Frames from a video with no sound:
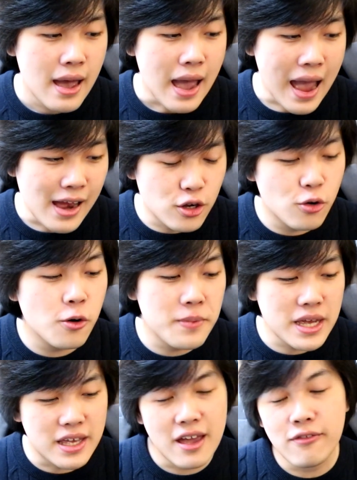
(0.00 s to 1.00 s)
and you will
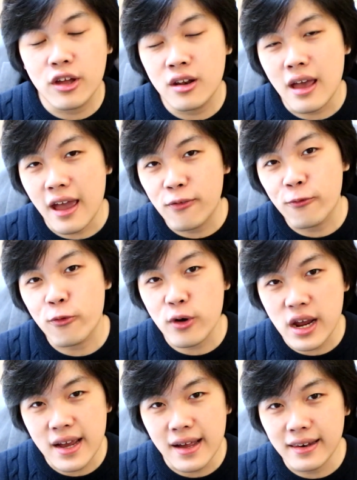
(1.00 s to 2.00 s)
be given a
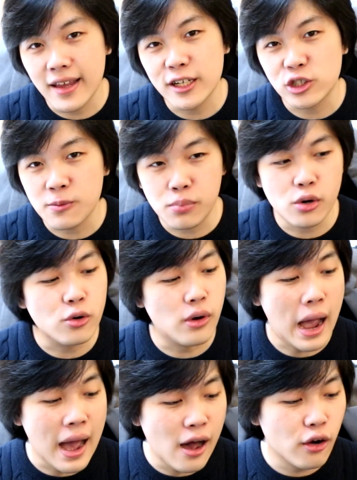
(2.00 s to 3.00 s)
free legend
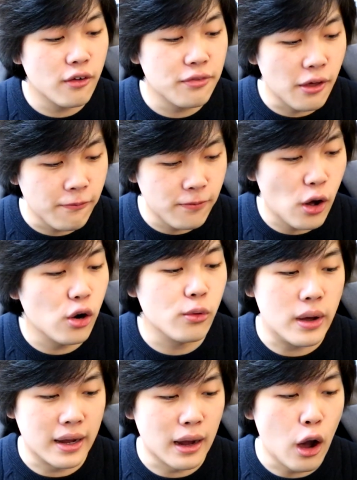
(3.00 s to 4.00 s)
pool out of the
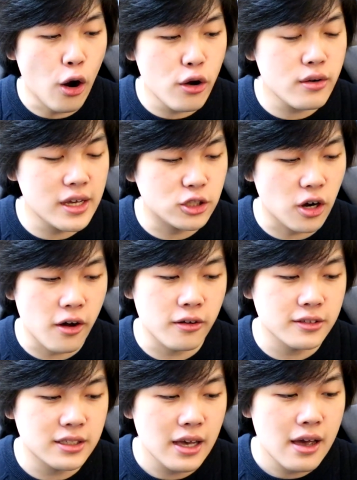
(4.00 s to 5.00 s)
following: Holy
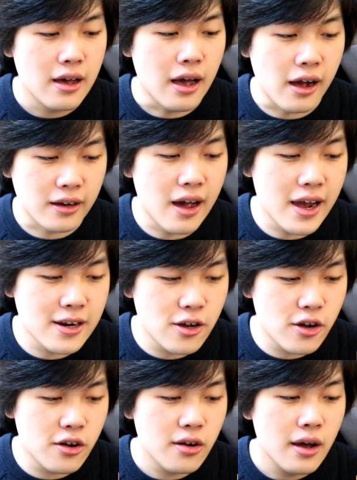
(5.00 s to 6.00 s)
Jones,
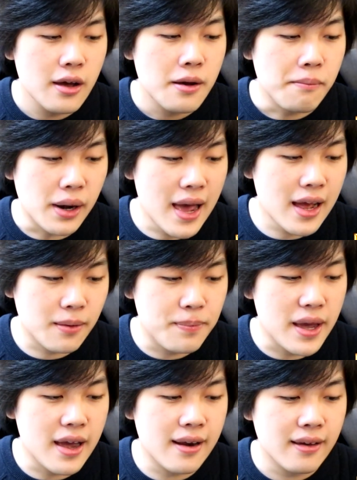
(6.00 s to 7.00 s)
Akainu,
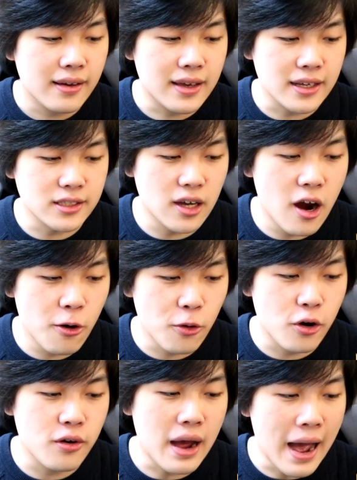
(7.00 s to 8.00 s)
Blackbeard,
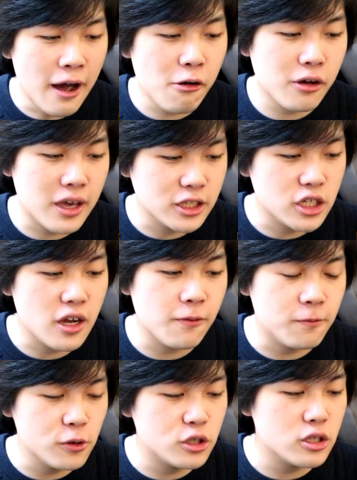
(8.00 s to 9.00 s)
Kizaru, Aokiji,
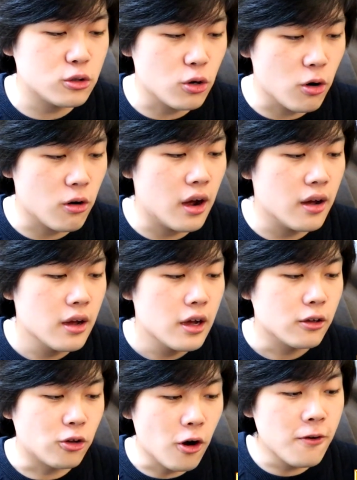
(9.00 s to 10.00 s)
Fujitora,
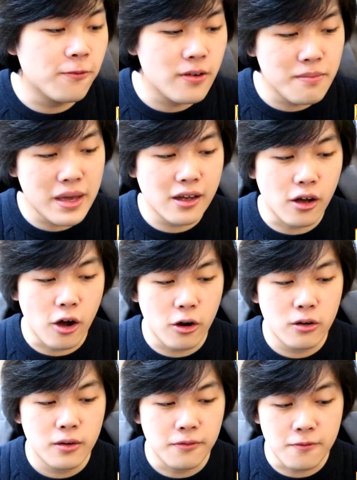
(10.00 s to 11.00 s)

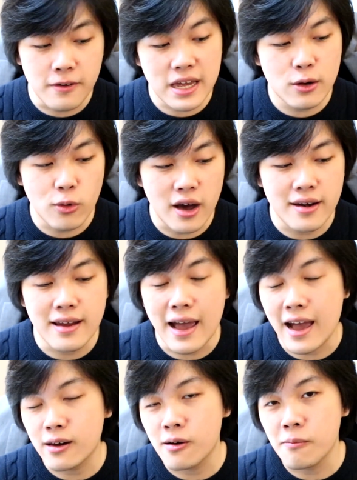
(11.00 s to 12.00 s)
Doflamingo, V1,
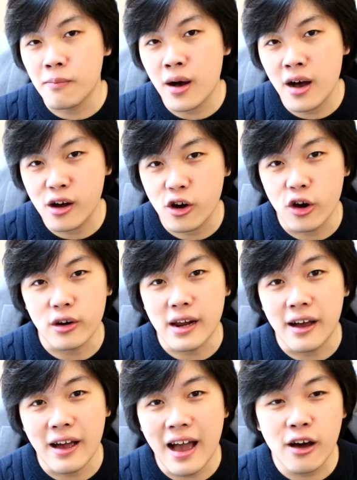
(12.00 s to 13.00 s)
and Marco.
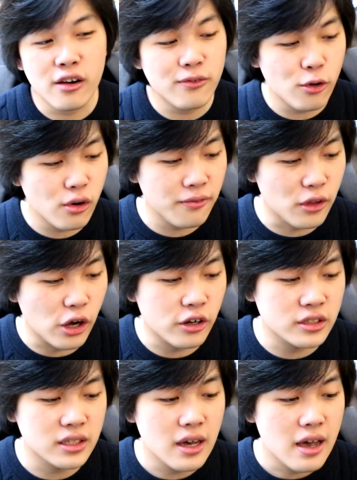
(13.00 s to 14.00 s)
Now, out of all of those,